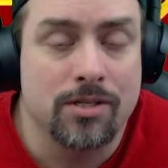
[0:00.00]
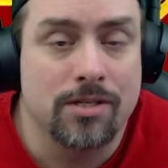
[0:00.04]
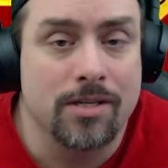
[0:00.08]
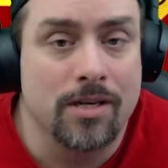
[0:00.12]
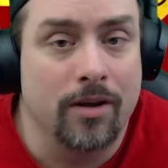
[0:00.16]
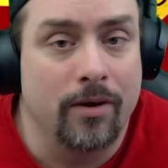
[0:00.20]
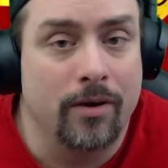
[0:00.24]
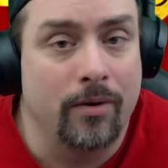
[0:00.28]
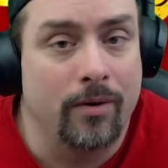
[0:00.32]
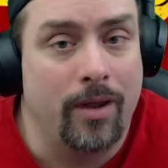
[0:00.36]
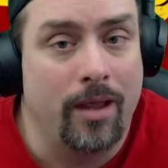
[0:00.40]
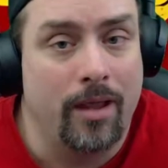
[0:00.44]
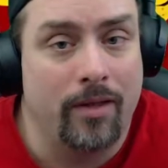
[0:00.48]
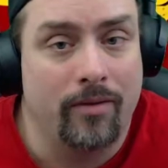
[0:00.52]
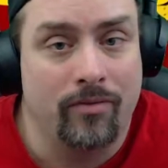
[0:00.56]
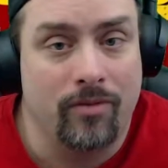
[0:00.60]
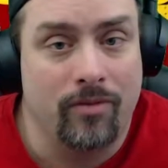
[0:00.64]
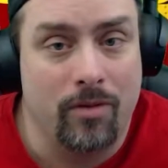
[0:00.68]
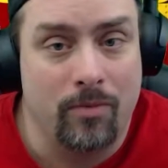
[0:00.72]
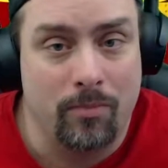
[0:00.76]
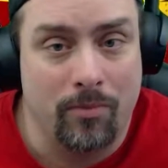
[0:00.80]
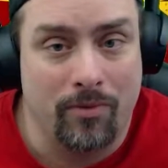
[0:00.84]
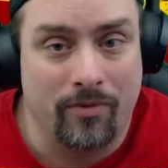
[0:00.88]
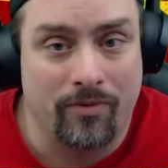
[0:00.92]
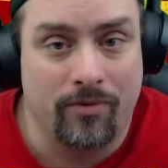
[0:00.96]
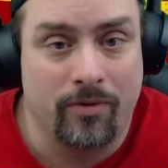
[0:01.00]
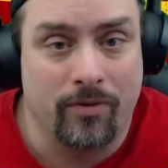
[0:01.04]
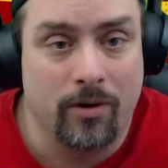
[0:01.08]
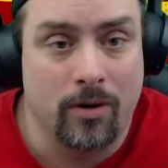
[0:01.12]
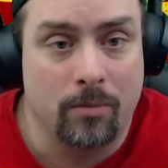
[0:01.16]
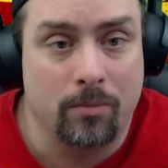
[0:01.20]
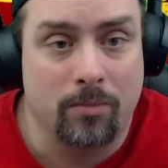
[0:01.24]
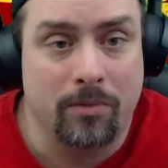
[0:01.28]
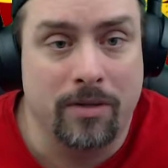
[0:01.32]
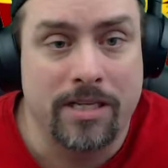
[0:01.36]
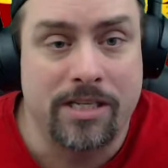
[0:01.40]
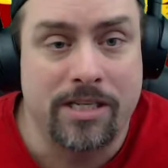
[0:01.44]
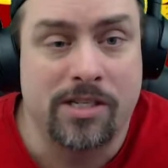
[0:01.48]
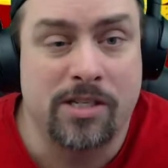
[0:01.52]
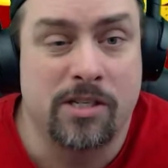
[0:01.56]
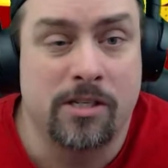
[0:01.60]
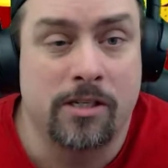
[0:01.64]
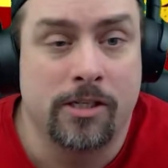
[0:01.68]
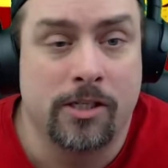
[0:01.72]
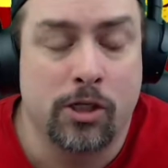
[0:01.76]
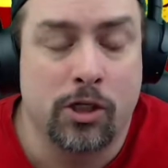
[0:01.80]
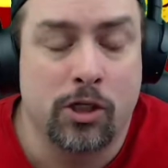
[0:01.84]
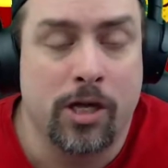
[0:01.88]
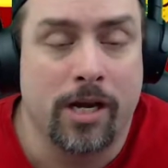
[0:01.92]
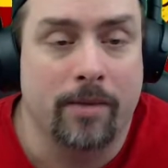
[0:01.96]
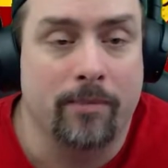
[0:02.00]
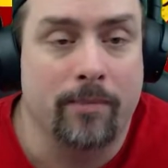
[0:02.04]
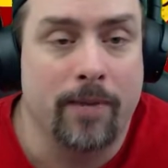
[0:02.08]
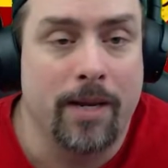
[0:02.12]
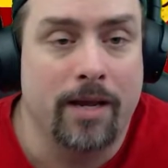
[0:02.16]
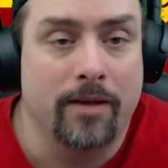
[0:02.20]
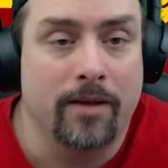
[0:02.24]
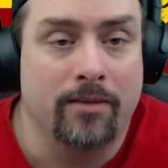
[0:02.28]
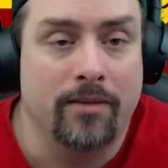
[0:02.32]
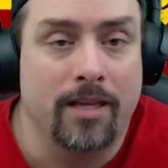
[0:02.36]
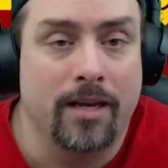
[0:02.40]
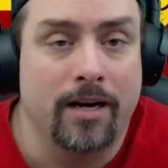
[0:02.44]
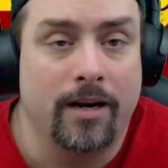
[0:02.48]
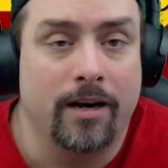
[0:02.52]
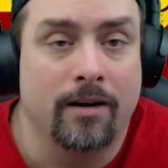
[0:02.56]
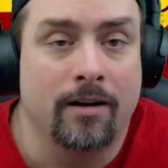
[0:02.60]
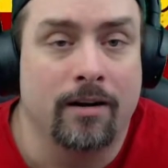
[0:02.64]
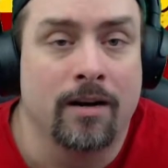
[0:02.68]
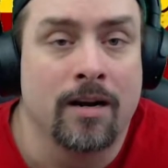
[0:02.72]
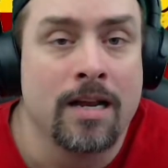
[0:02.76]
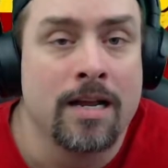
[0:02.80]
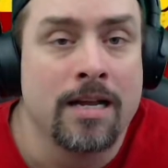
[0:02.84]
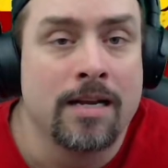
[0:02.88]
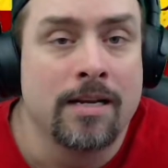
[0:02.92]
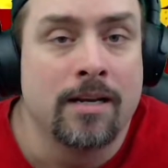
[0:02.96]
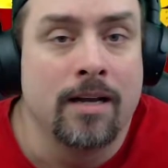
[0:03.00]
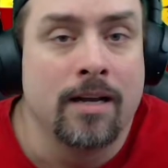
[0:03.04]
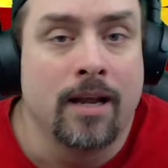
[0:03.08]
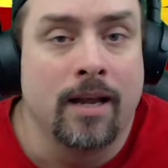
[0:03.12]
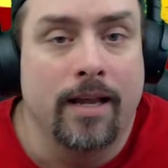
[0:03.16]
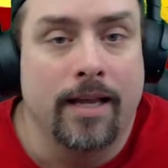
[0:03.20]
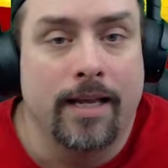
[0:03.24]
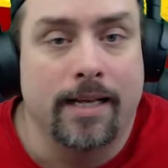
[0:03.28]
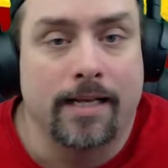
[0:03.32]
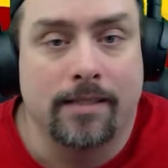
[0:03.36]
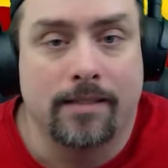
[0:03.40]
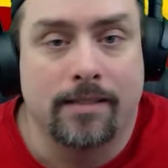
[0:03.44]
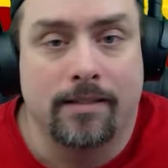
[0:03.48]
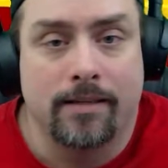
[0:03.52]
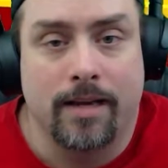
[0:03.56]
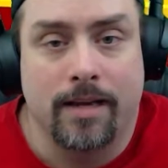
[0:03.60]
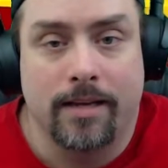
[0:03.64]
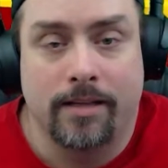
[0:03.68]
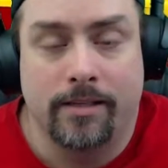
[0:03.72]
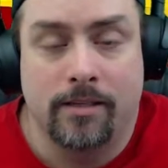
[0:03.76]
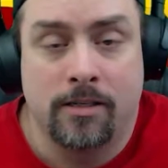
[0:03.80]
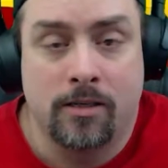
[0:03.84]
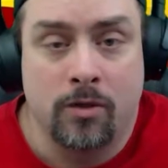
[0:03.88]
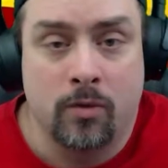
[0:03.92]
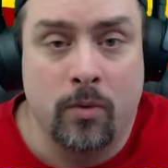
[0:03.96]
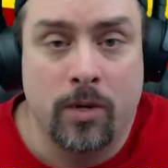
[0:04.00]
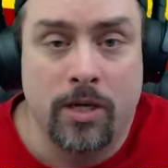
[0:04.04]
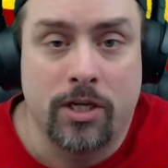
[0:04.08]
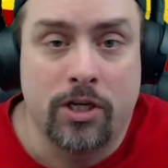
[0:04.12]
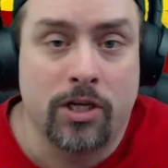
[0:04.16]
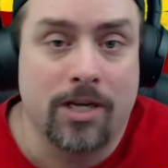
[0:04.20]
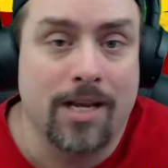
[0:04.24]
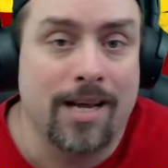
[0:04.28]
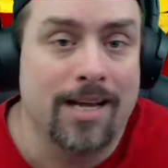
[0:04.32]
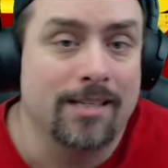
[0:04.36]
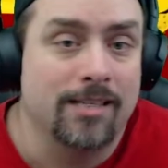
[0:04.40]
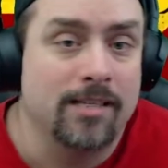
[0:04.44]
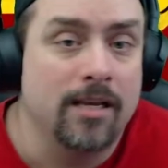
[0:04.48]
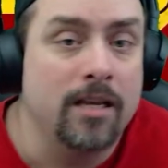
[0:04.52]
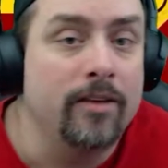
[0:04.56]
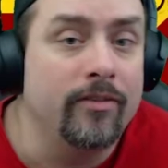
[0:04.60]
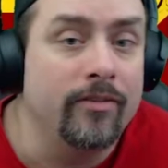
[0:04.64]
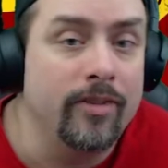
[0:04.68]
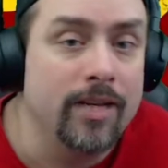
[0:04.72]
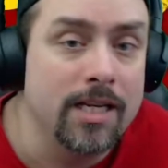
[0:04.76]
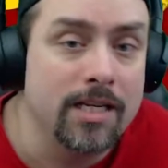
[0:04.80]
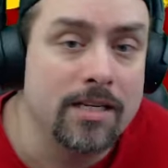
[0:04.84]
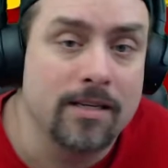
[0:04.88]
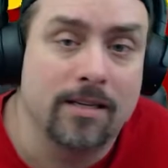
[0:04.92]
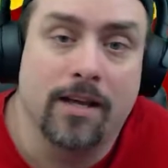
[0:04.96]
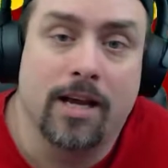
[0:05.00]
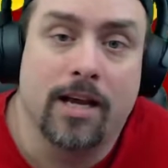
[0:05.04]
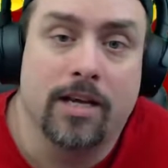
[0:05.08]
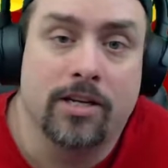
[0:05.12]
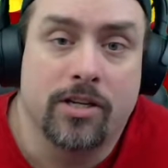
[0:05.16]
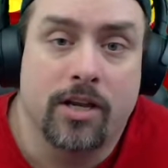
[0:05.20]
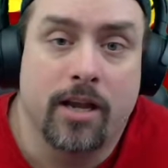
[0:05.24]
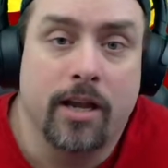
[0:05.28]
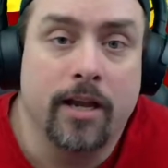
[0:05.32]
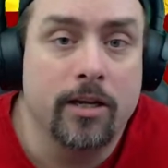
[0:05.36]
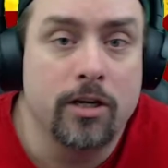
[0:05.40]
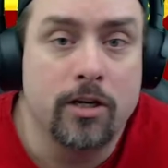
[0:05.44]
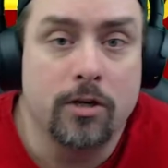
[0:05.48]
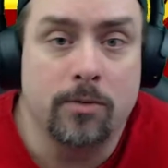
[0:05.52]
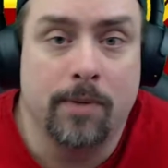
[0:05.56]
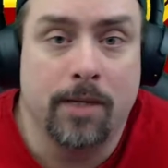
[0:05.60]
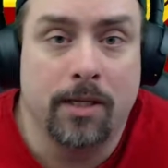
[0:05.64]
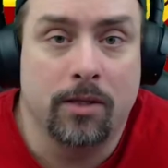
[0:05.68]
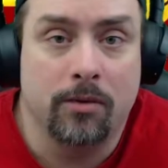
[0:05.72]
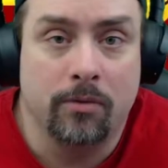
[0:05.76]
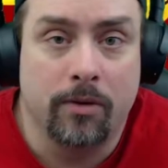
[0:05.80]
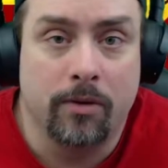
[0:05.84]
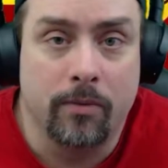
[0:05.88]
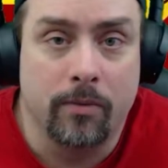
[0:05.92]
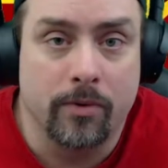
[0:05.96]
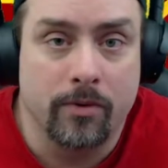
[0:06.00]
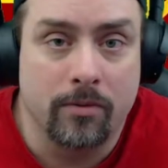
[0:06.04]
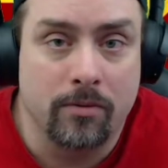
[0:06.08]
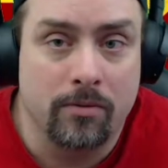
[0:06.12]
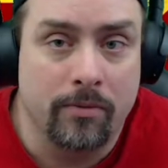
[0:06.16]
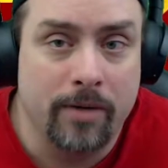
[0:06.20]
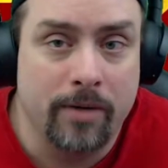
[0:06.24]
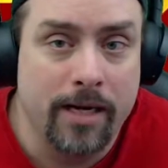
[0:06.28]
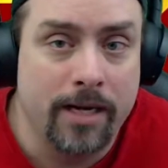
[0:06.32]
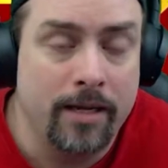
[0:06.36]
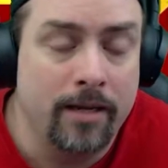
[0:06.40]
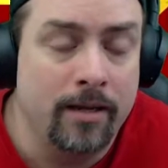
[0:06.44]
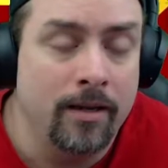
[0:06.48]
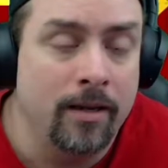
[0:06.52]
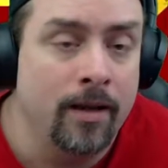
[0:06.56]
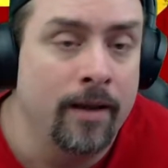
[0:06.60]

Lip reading: so if you prefer, please check me out there. It's twitch.tv/KGB313.